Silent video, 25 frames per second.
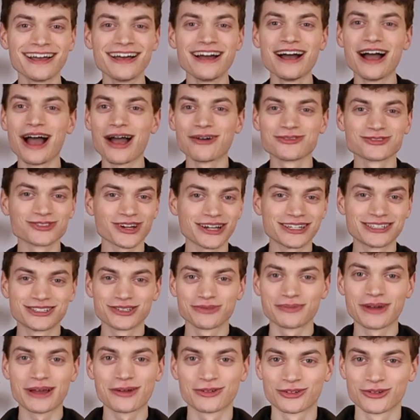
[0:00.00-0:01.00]
I'm trying
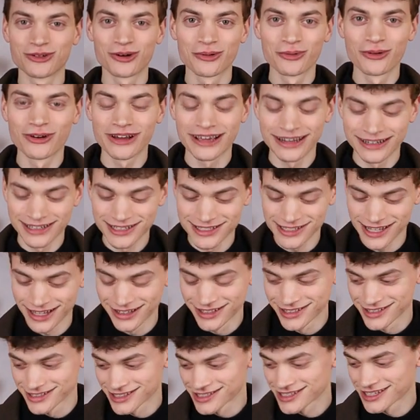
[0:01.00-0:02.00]
to make normal English
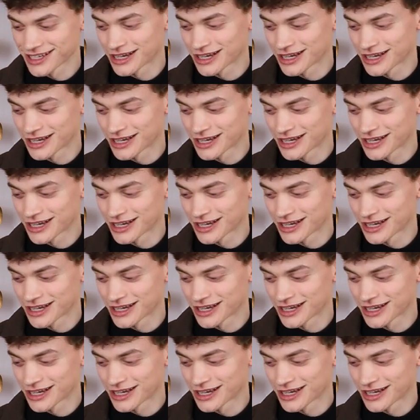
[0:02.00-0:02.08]
sentences